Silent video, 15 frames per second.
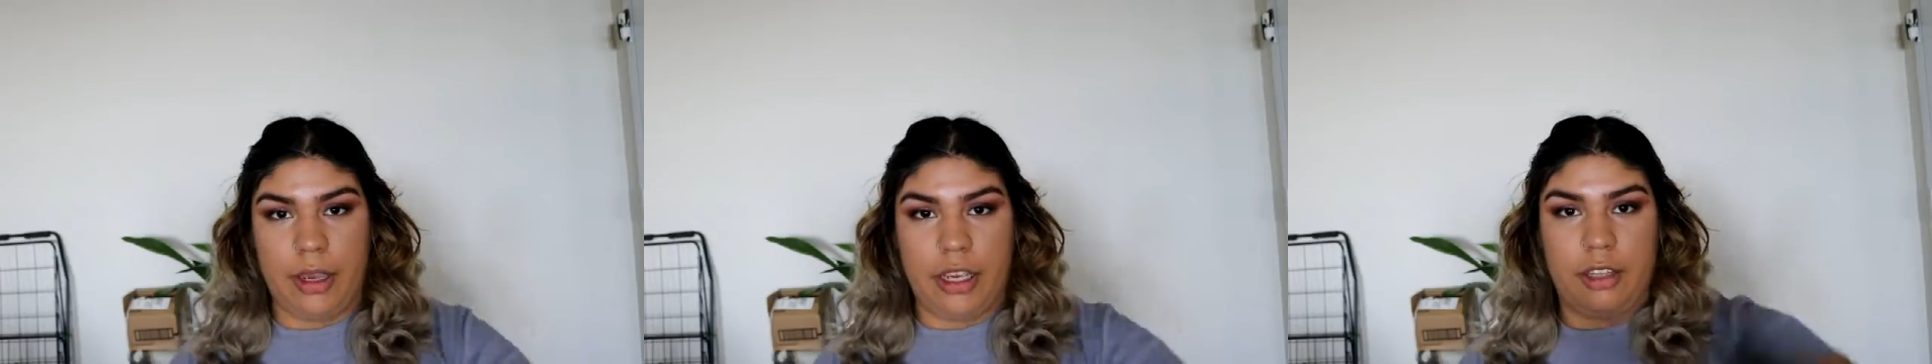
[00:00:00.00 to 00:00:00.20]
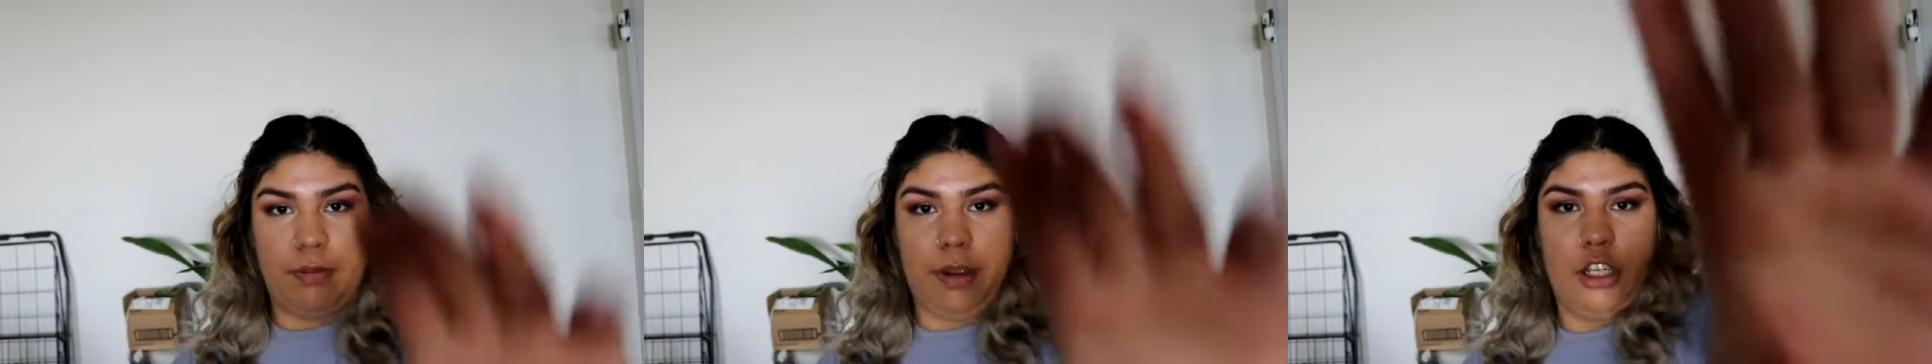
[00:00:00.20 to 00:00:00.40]

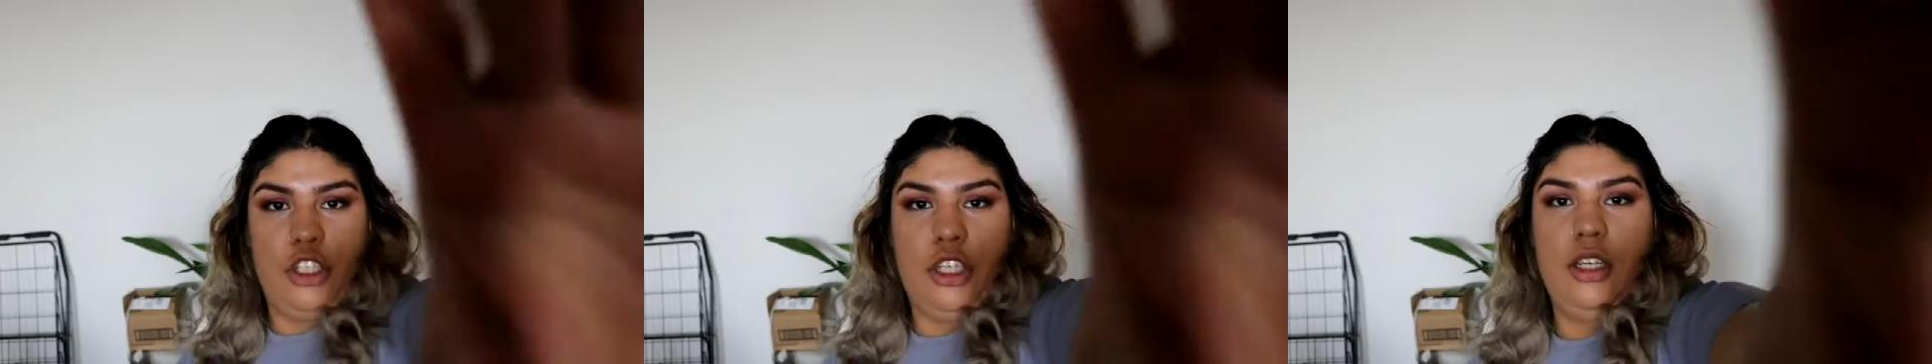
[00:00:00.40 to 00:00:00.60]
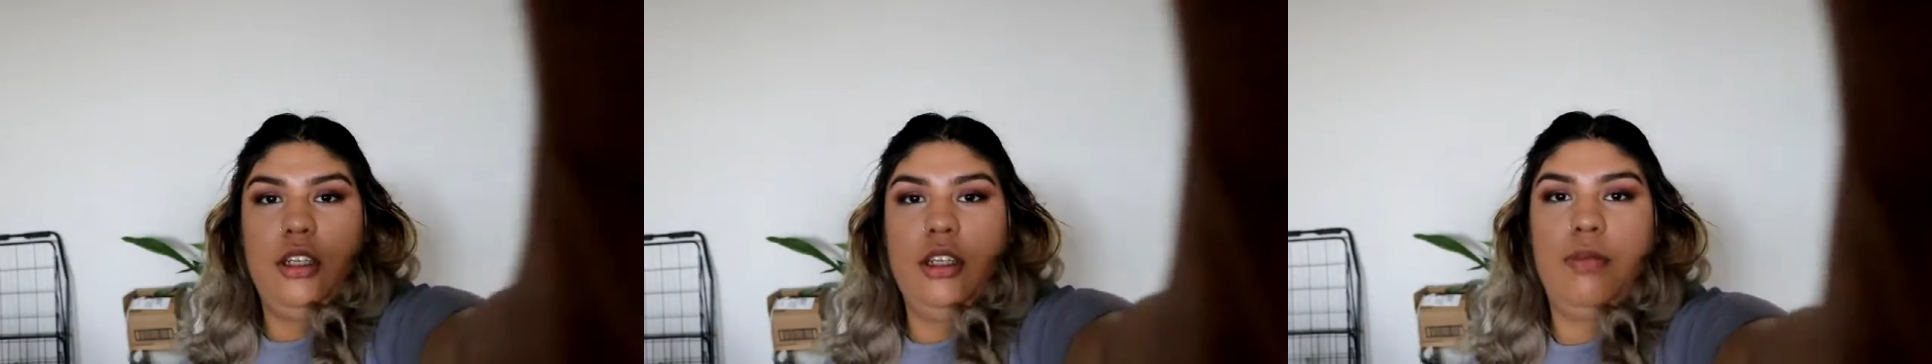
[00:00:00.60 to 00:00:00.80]

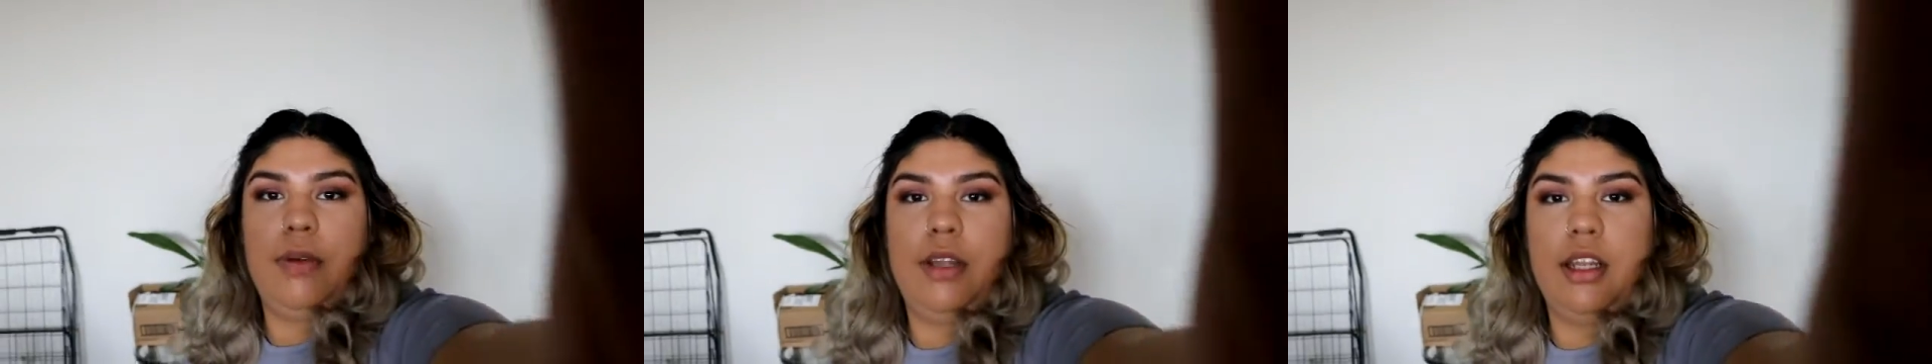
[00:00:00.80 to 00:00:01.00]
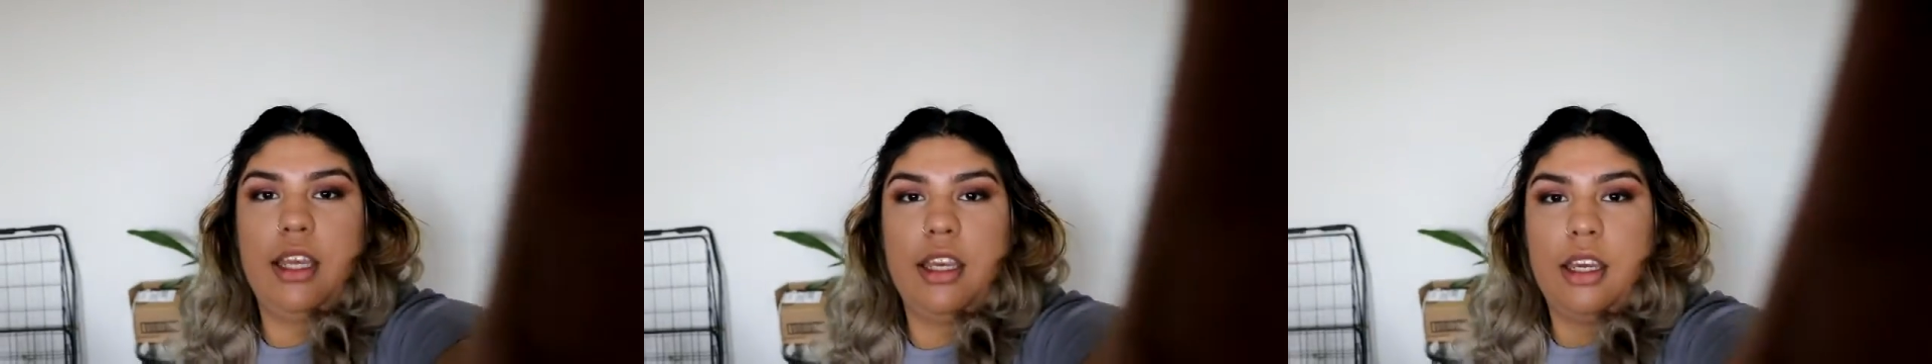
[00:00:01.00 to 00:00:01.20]
expressions,
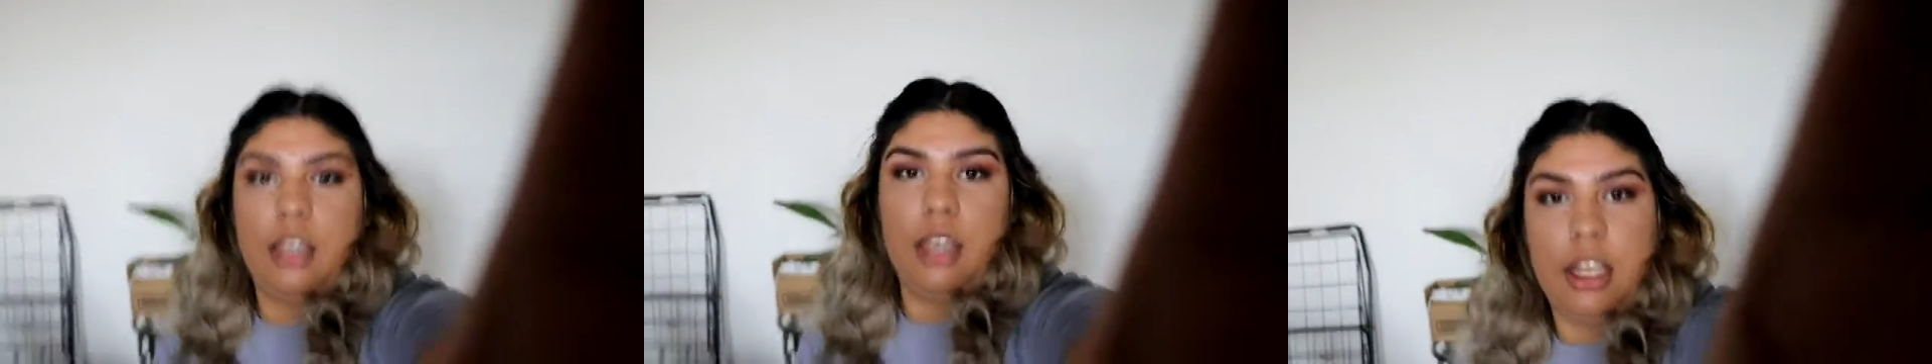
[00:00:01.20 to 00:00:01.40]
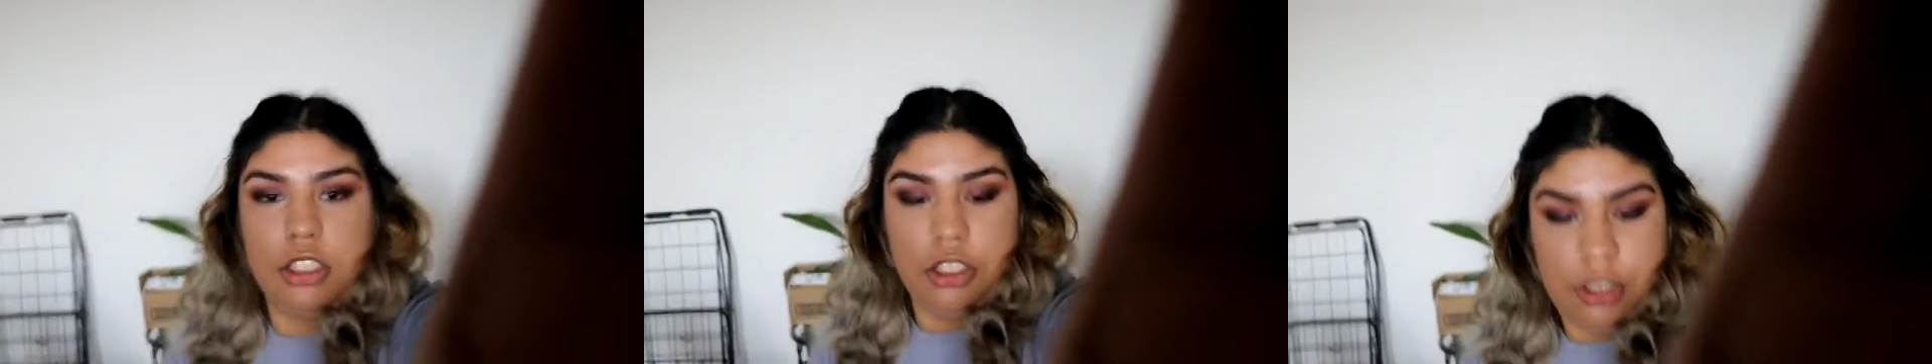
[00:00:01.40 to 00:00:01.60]
but like
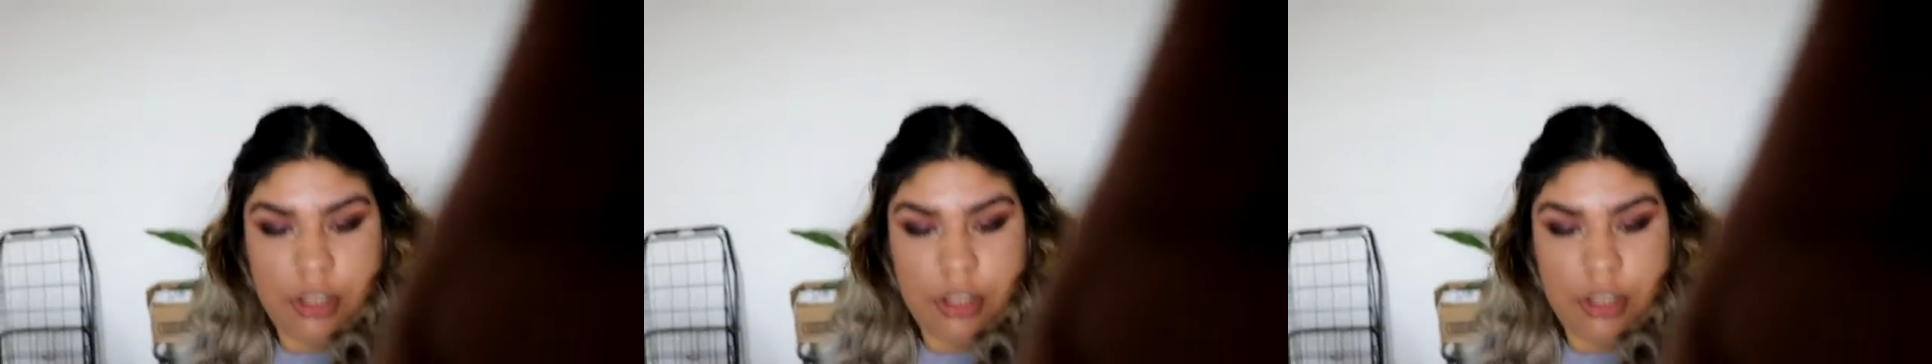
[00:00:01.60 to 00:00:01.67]
I